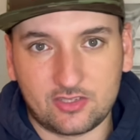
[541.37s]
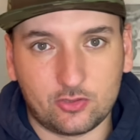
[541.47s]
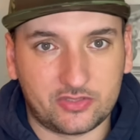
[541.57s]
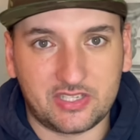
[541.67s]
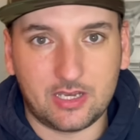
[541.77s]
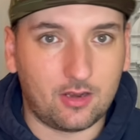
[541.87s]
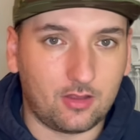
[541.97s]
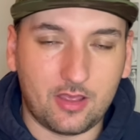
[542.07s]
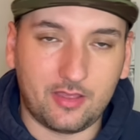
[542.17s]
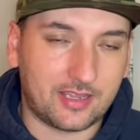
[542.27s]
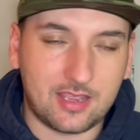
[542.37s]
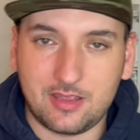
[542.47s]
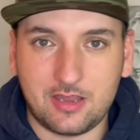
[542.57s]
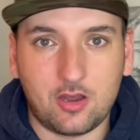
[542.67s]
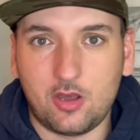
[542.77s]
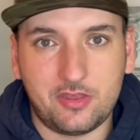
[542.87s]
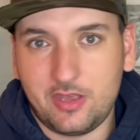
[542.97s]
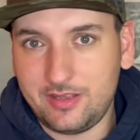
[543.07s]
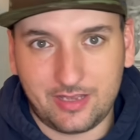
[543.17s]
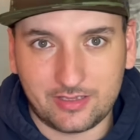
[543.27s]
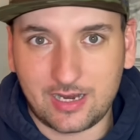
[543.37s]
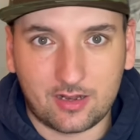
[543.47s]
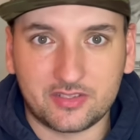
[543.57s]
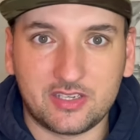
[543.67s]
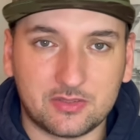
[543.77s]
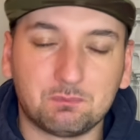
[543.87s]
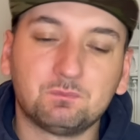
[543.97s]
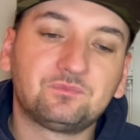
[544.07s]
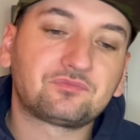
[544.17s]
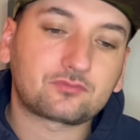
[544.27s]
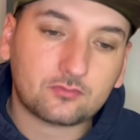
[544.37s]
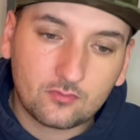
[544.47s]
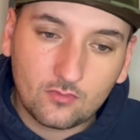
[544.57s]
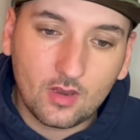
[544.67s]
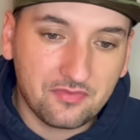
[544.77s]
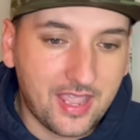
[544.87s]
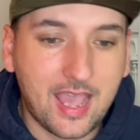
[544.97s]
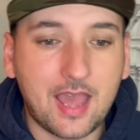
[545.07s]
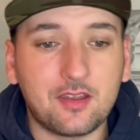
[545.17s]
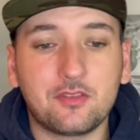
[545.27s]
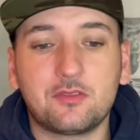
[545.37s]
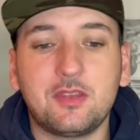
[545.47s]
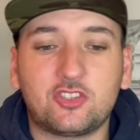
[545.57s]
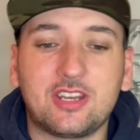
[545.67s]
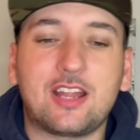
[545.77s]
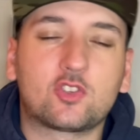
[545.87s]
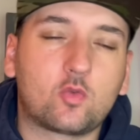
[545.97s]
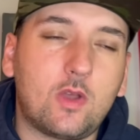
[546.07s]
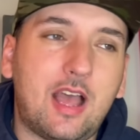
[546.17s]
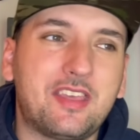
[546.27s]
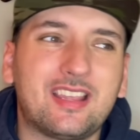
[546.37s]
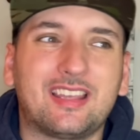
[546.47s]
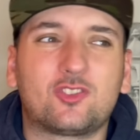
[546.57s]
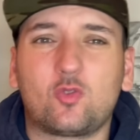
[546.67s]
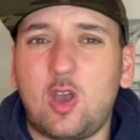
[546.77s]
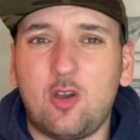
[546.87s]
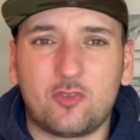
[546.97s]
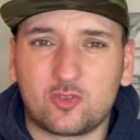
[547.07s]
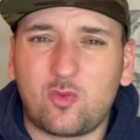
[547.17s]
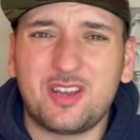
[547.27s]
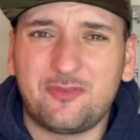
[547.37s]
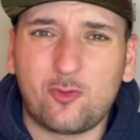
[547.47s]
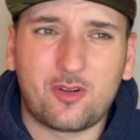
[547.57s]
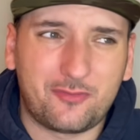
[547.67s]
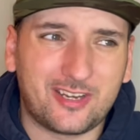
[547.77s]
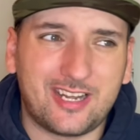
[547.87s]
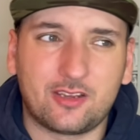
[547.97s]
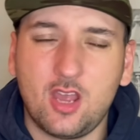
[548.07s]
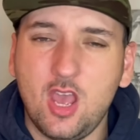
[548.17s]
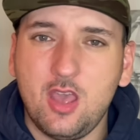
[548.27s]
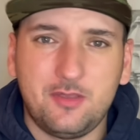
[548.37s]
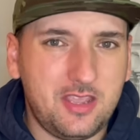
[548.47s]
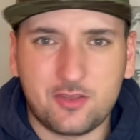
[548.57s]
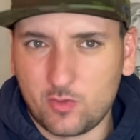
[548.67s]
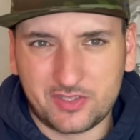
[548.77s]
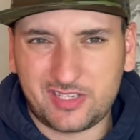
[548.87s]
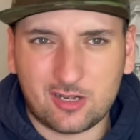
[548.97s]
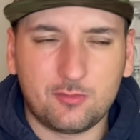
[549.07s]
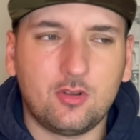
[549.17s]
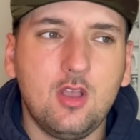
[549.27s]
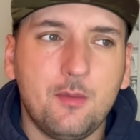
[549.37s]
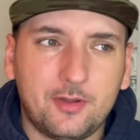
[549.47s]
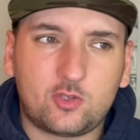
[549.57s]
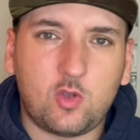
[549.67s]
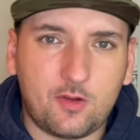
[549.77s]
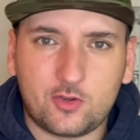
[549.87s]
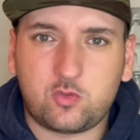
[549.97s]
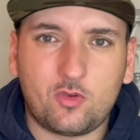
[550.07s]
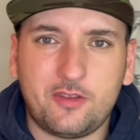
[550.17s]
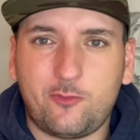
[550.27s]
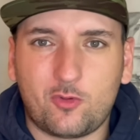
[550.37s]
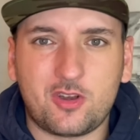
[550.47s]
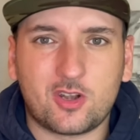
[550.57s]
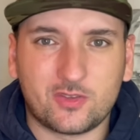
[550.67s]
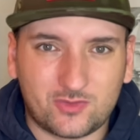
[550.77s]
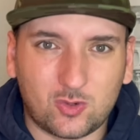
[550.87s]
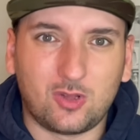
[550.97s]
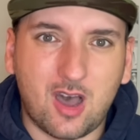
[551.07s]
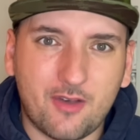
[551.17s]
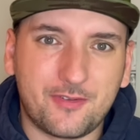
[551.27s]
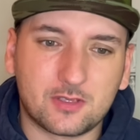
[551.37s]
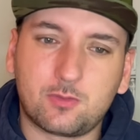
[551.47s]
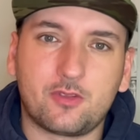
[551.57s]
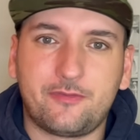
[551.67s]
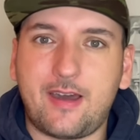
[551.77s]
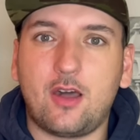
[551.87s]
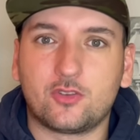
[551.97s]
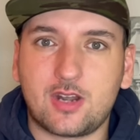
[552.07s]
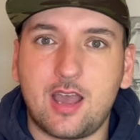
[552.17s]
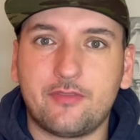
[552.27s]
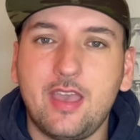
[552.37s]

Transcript: you'll see, in, like in, in, in the entire season. They had Michigan had tw- I think like 12 or 24. I'm forgetting. Either one's terrible, but 12 or 24 yards of total offense for the final drive.